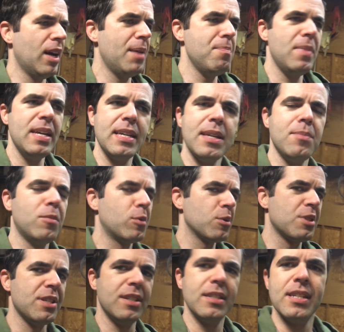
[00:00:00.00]
I'm making more
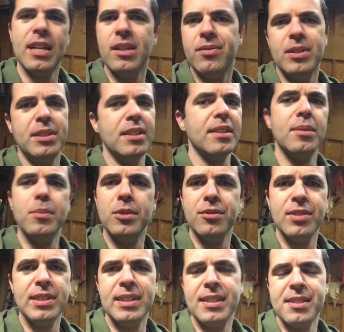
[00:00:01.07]
sense out of it than the
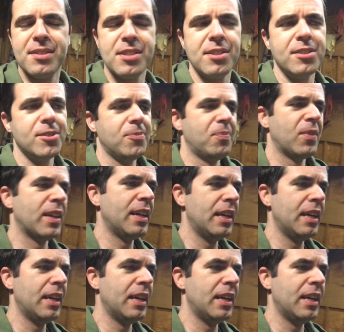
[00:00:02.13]
movie does here.